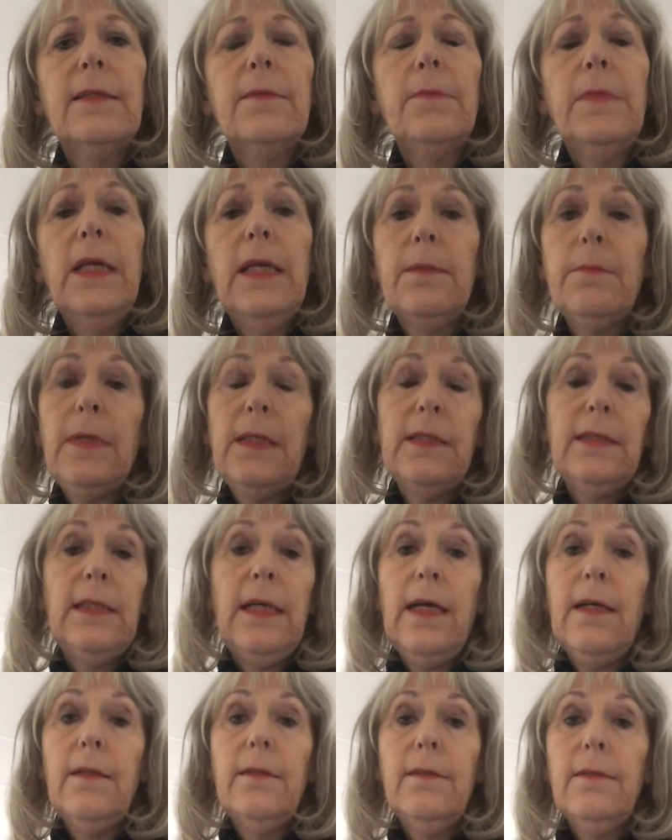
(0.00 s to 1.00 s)
me and my
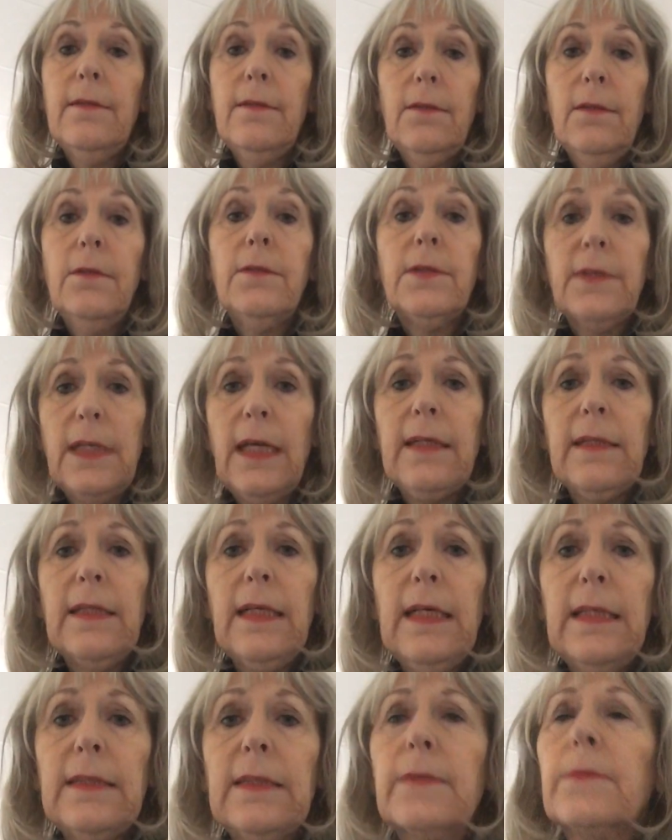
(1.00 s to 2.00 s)
son, on
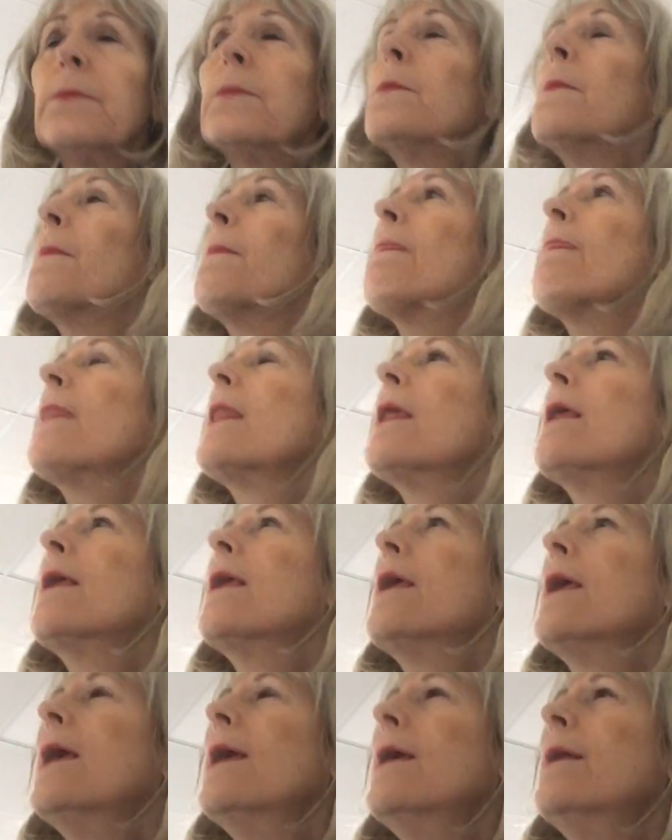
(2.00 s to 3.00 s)
Sundays.
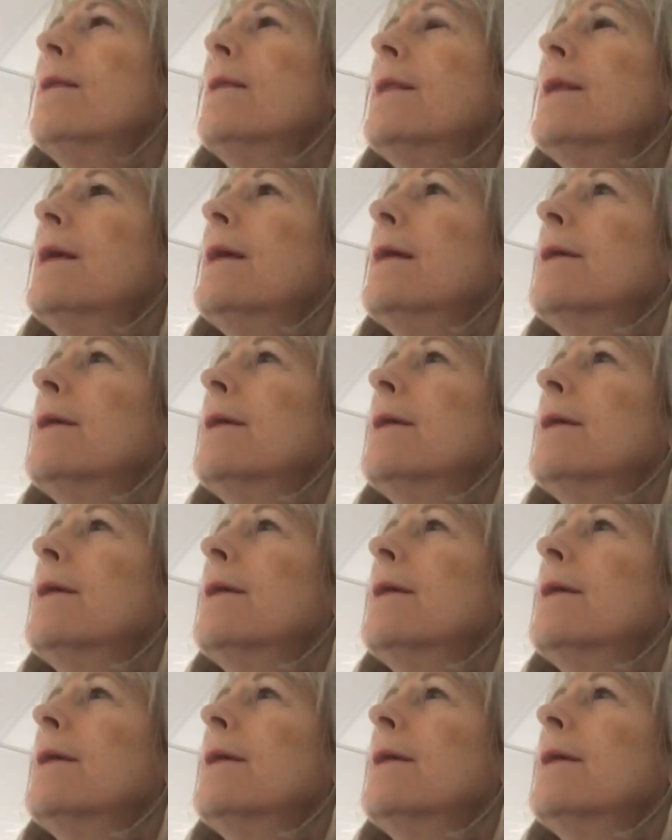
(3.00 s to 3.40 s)
And